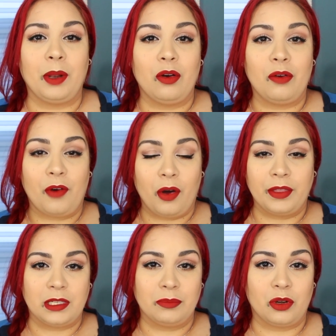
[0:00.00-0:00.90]
below of all the
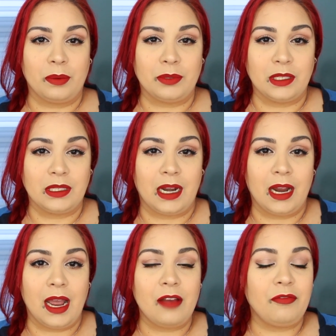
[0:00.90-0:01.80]
subscriptions that I
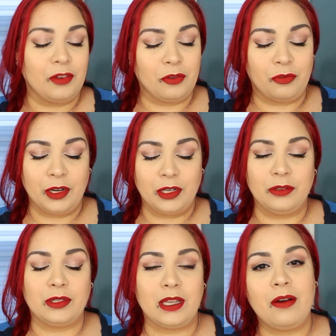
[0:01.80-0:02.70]
have, feel free to
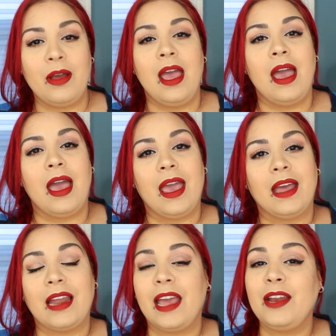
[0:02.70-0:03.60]
do so.
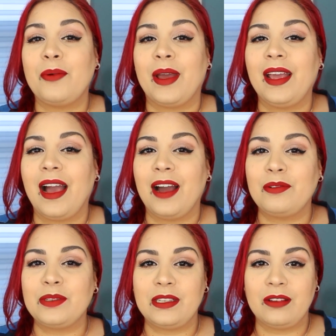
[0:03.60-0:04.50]
And anyway, I
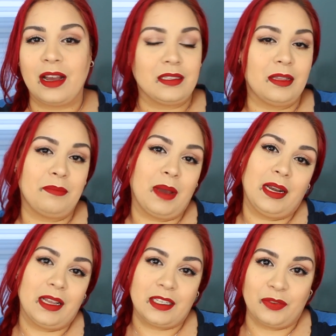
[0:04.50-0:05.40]
will see you guys in my
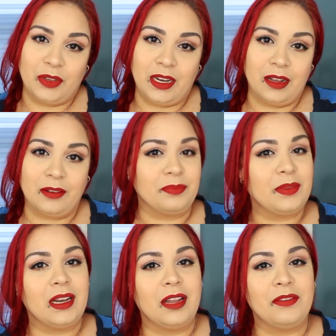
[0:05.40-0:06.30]
next video.
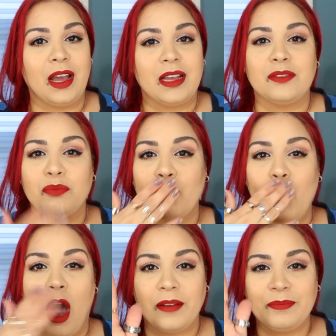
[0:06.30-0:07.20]
Love you guys.
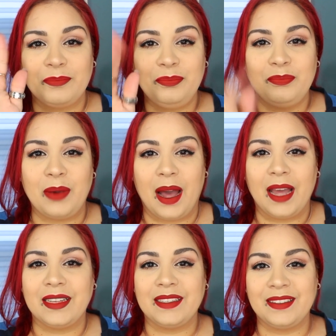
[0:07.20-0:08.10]
Bye.